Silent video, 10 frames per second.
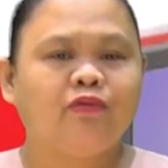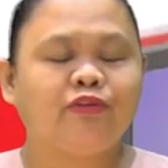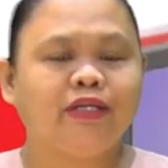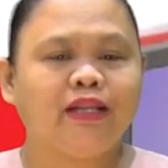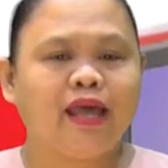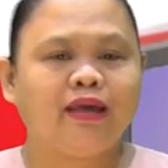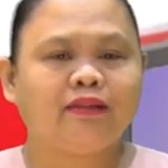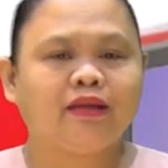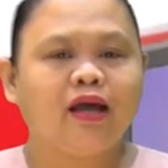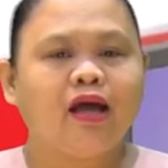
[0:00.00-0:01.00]
For the
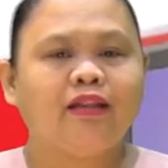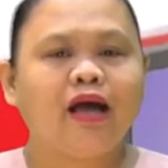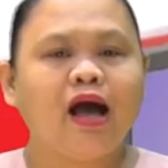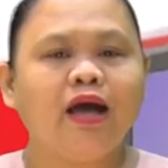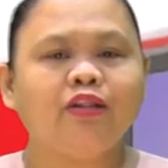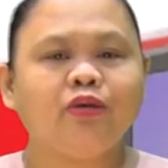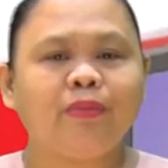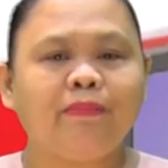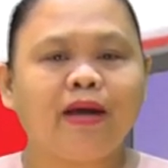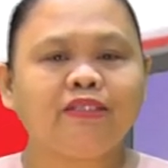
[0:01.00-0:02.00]
length, the height of
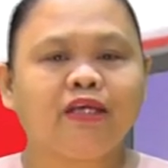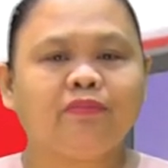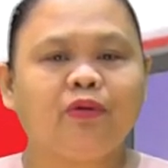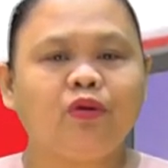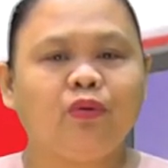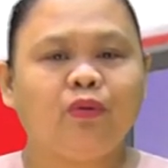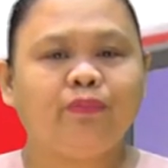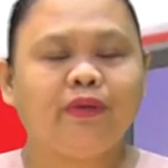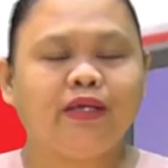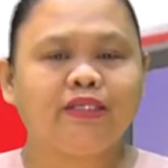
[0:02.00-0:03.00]
a basketball hoop
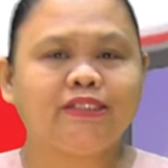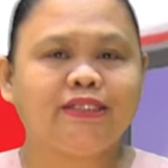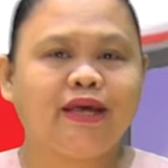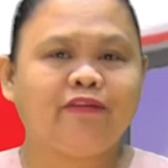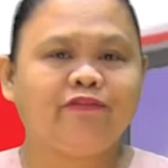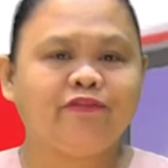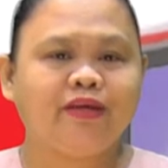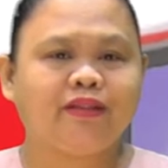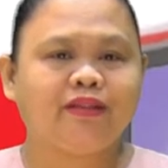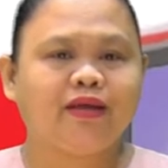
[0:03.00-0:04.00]
is 10
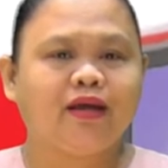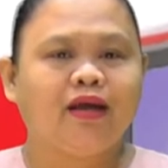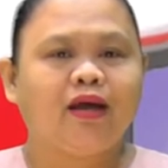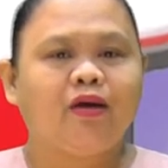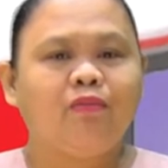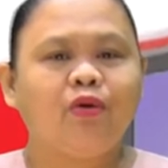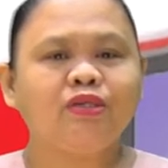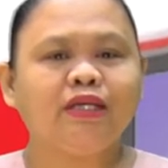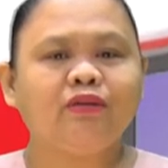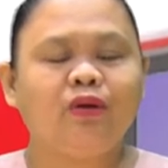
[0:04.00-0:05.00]
feet.
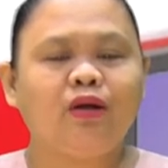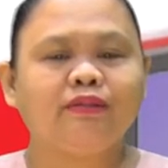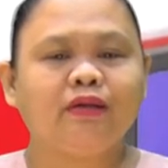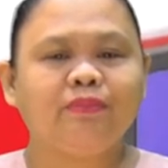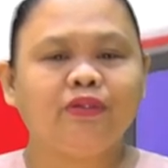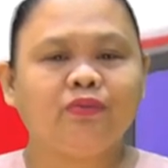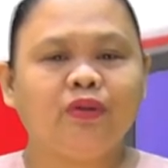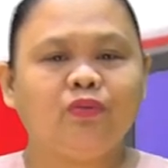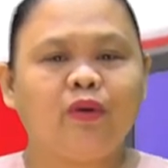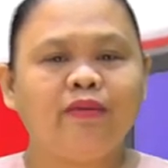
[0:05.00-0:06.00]
Most adults are
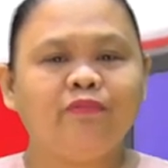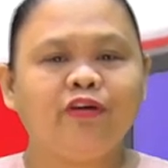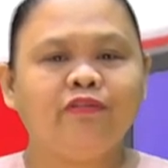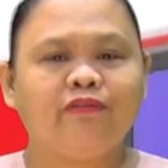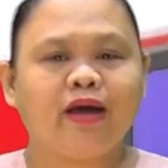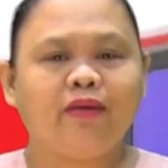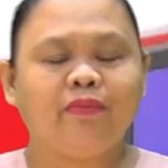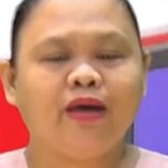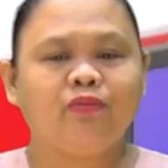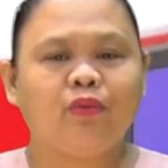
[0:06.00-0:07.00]
between 1.5
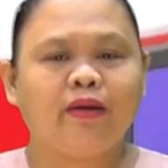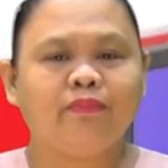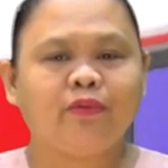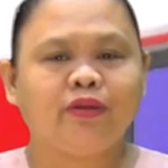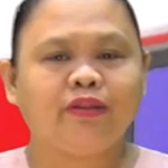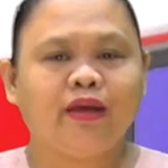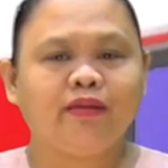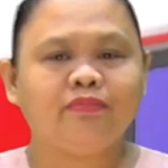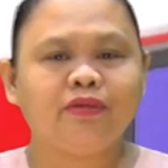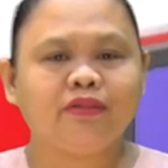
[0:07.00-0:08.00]
and 1.8
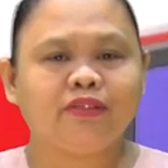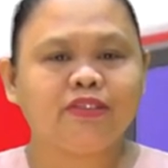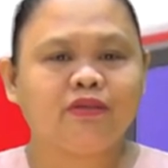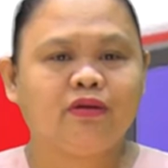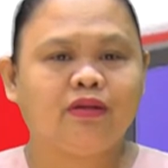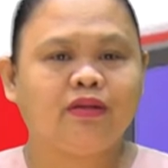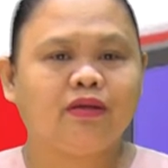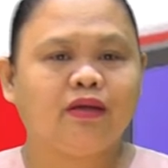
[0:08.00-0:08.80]
meters tall.